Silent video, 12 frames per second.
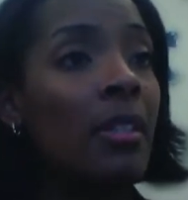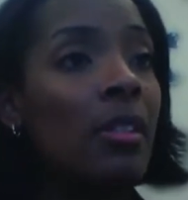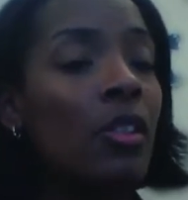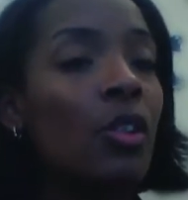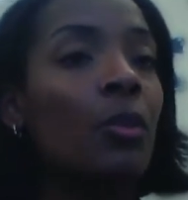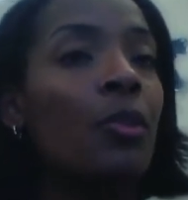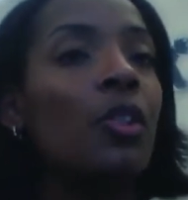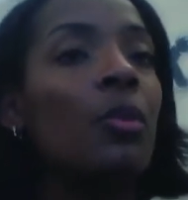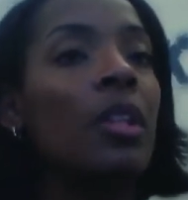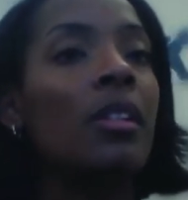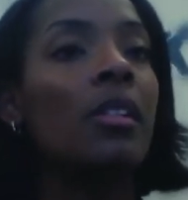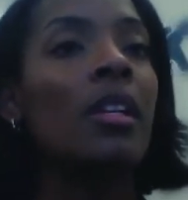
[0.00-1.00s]
So
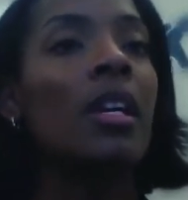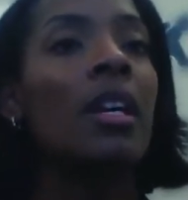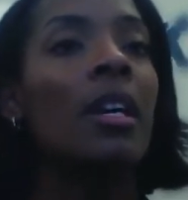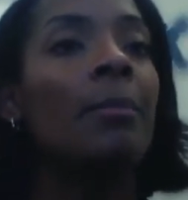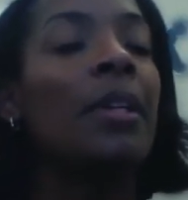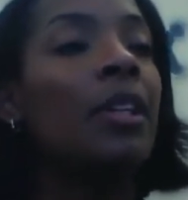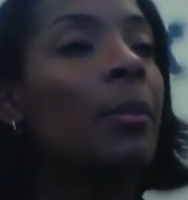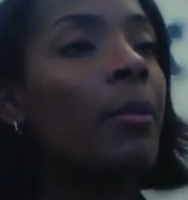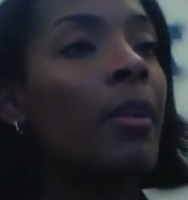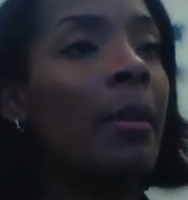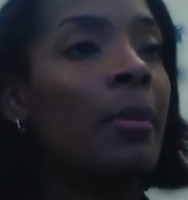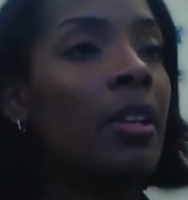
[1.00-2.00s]
students meet the
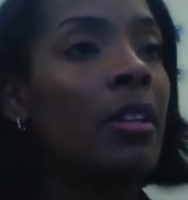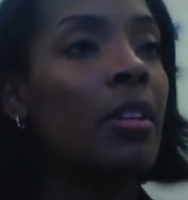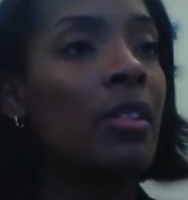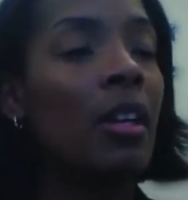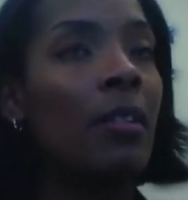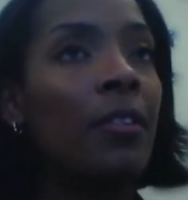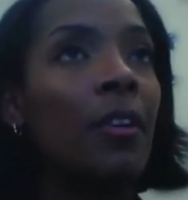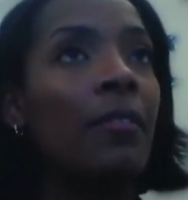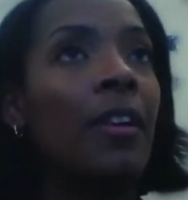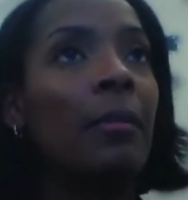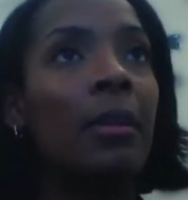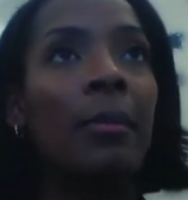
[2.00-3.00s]
parameters of their
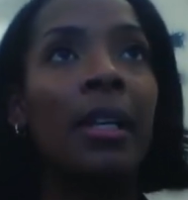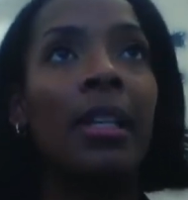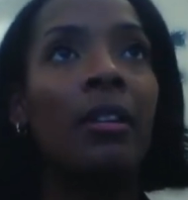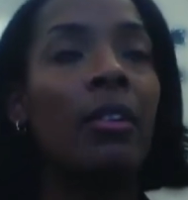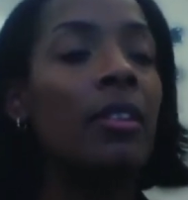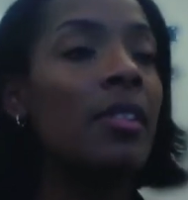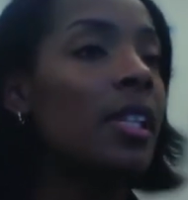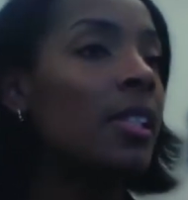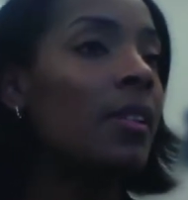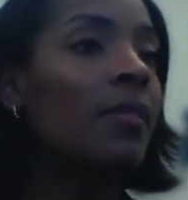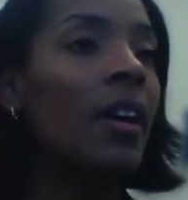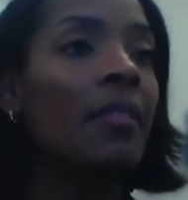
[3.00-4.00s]
family making around
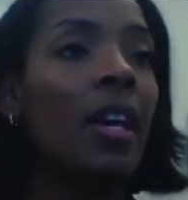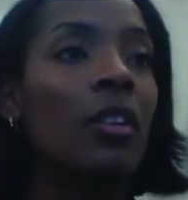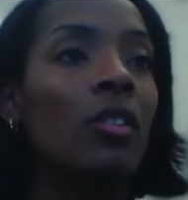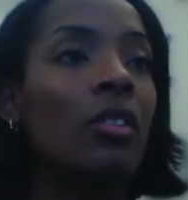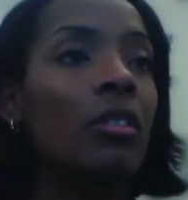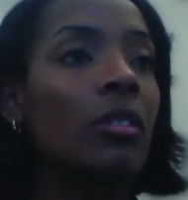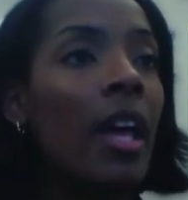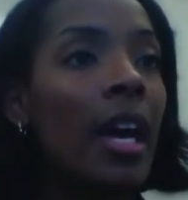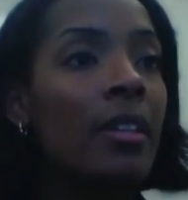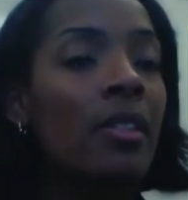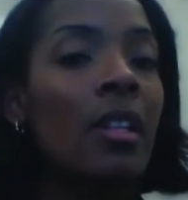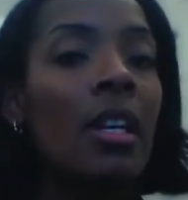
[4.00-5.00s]
$65,000 or
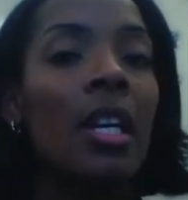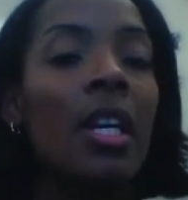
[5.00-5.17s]
less.